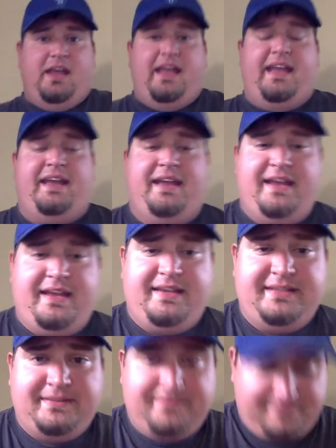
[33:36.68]

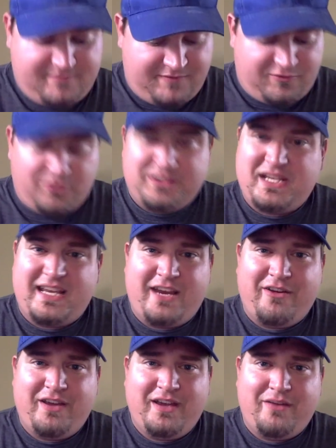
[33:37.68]
and of course I
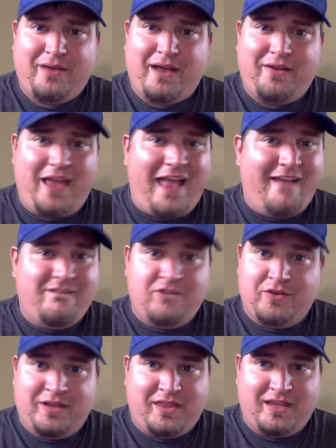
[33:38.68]
carry around
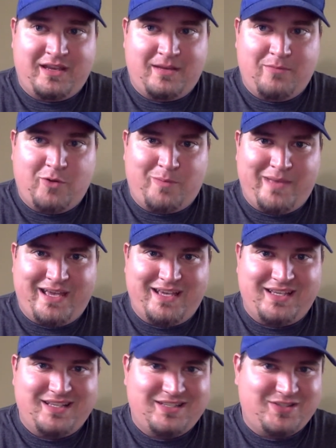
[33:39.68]
everything in a book bag,
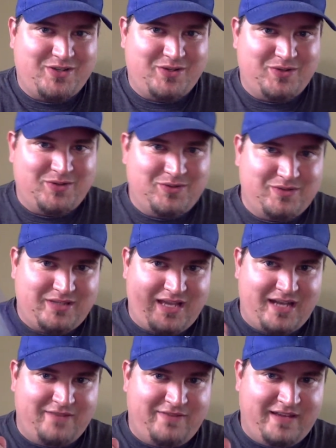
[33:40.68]
so
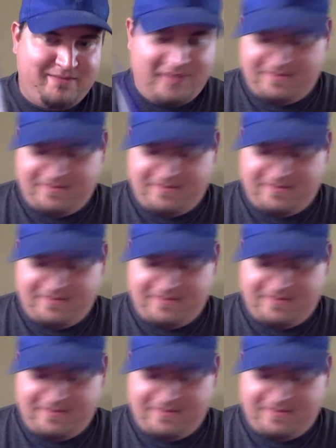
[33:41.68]
gotta find my